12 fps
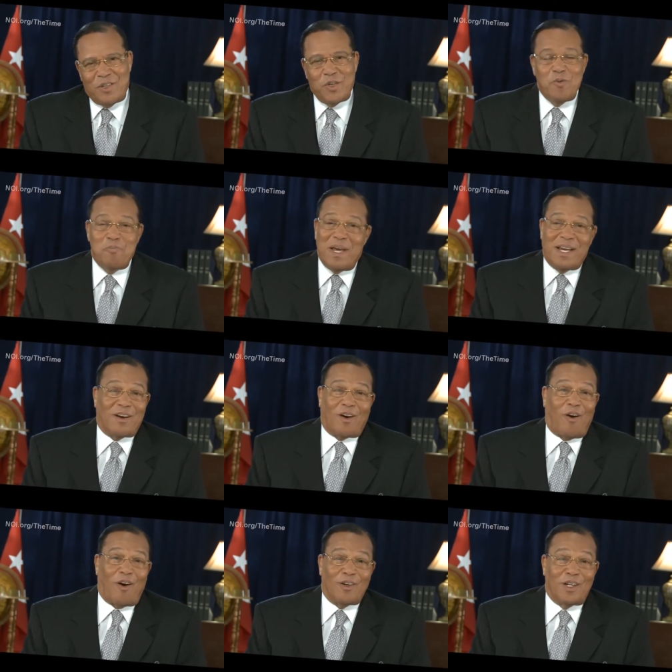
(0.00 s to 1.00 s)
You may
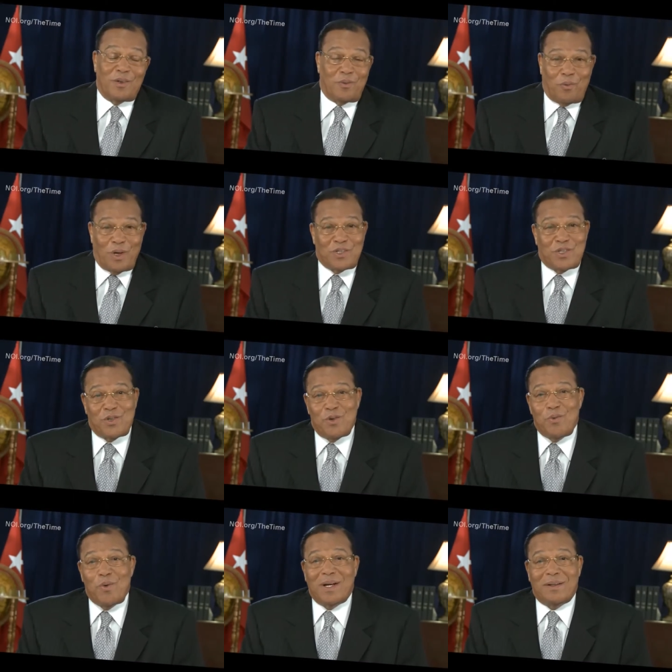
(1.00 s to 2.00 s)
call it what
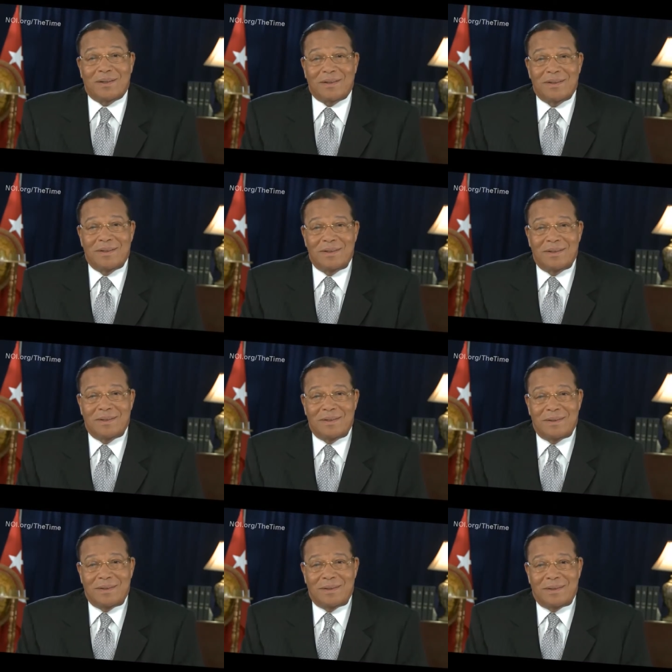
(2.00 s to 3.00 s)
you will,
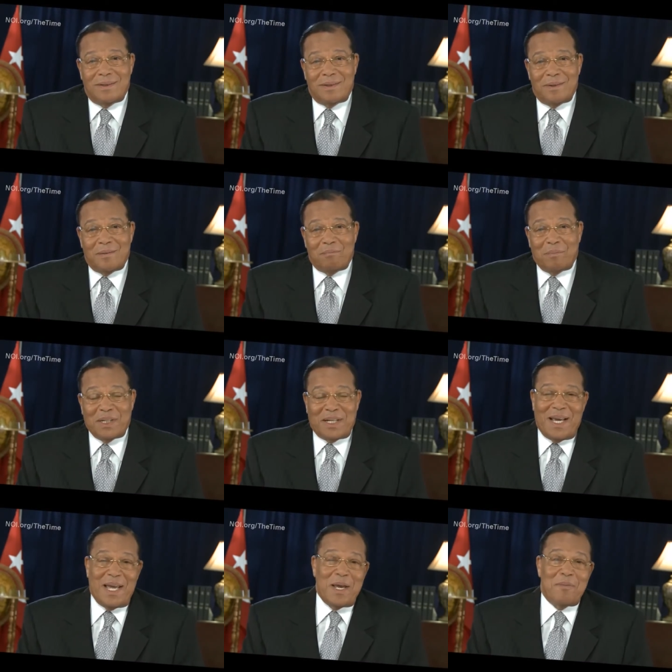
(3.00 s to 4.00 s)

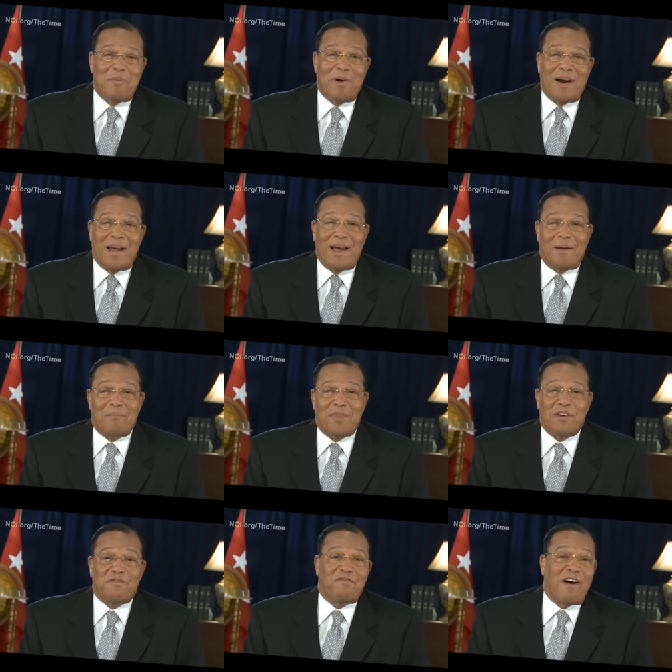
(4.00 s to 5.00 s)
but
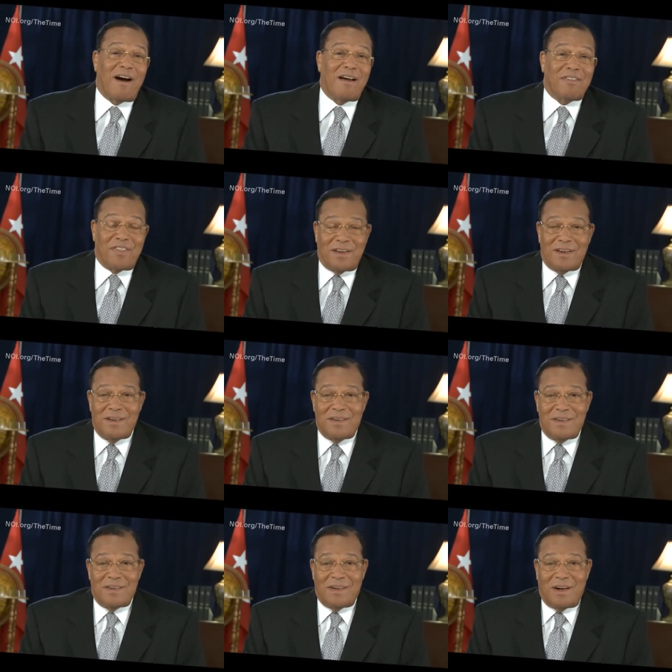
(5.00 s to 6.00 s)
Abraham, the father
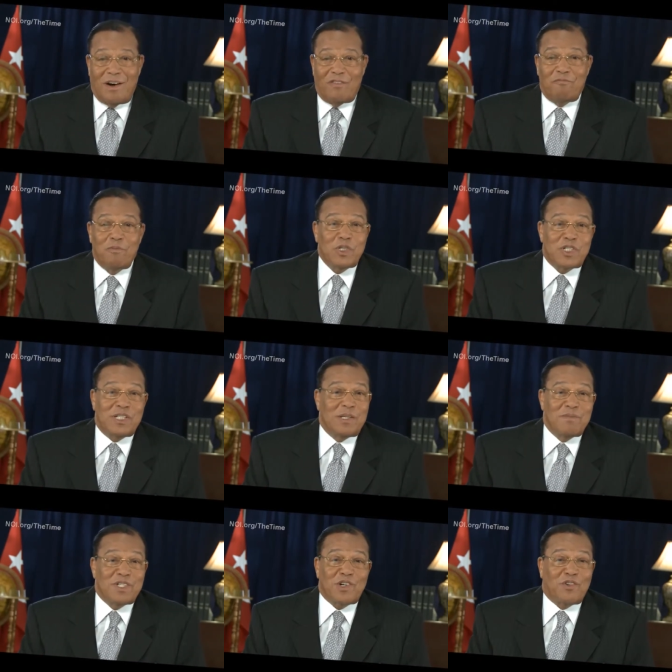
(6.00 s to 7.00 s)
of
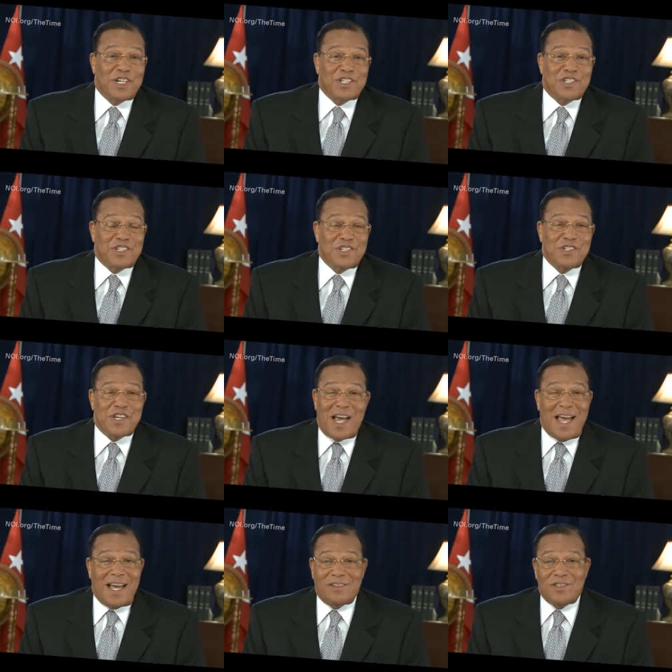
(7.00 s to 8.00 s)
Muslims, Christians,
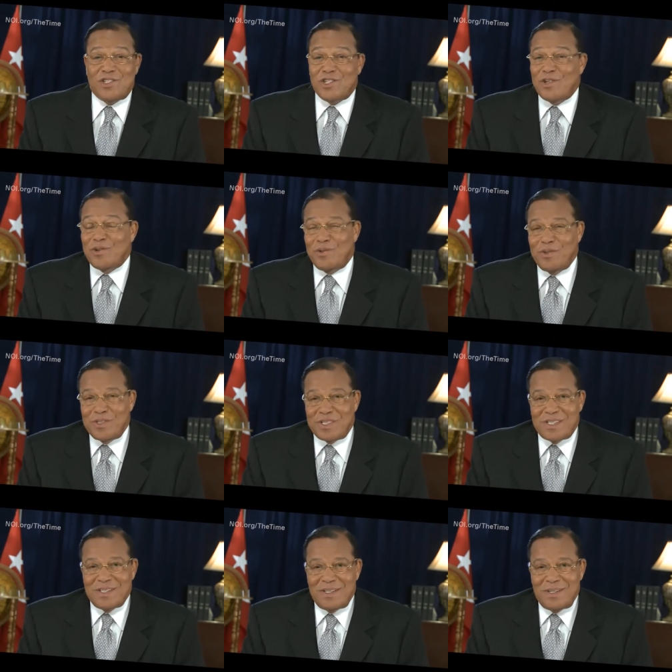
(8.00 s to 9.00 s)
and
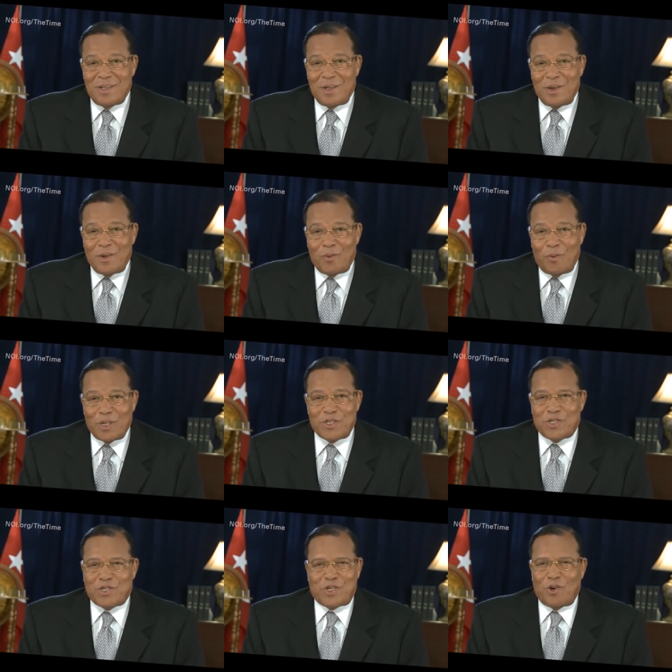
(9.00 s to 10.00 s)
Jews,
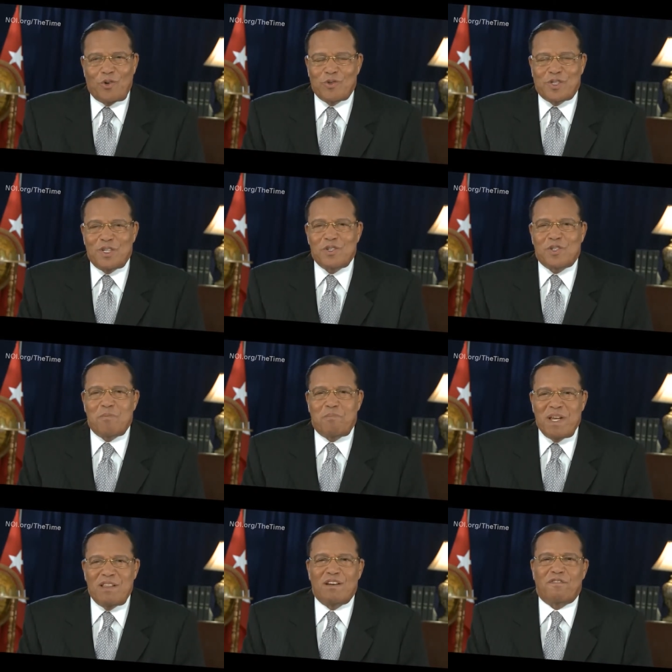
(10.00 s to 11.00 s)
was chosen to
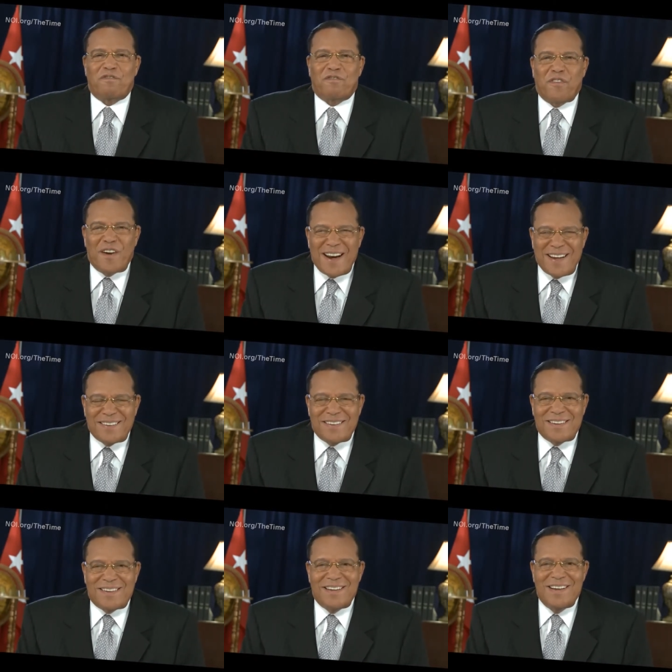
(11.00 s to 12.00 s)
be the
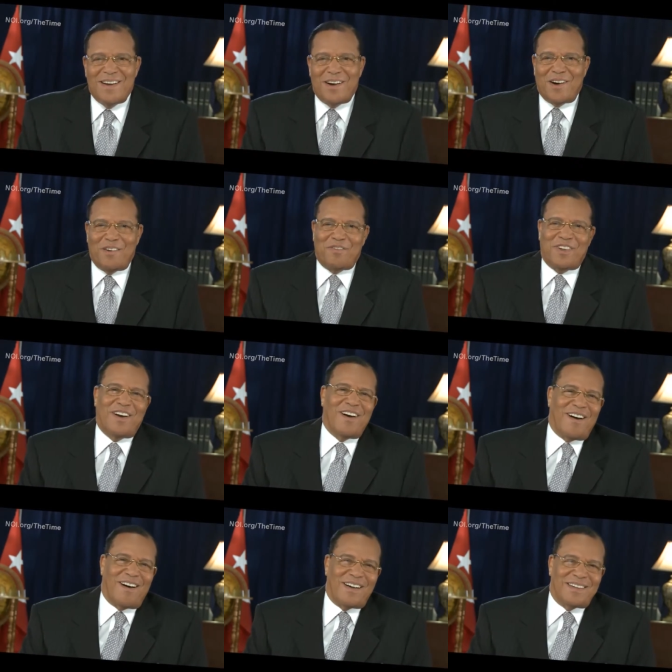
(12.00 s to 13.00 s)
friend of
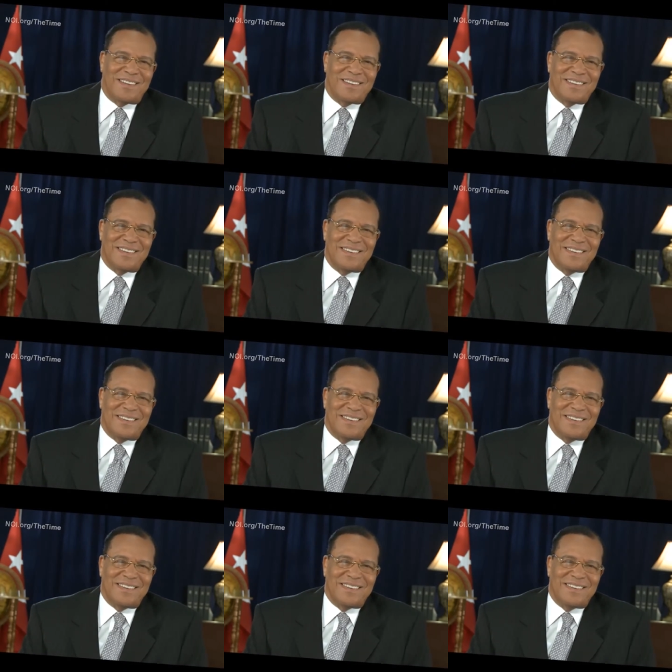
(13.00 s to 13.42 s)
God